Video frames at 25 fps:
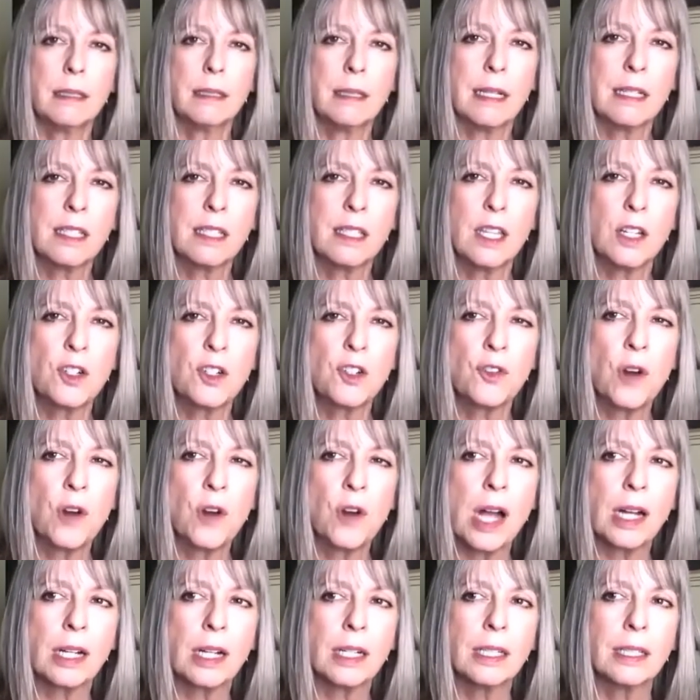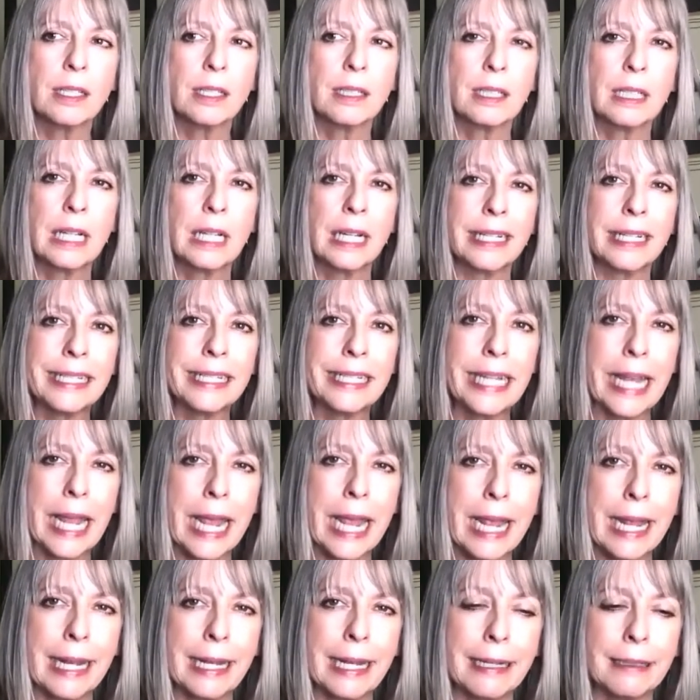does the trunk
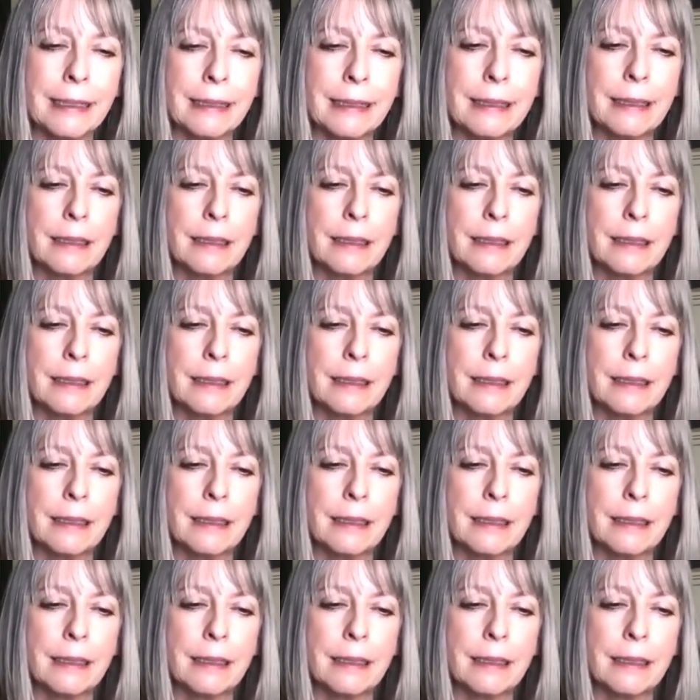contain?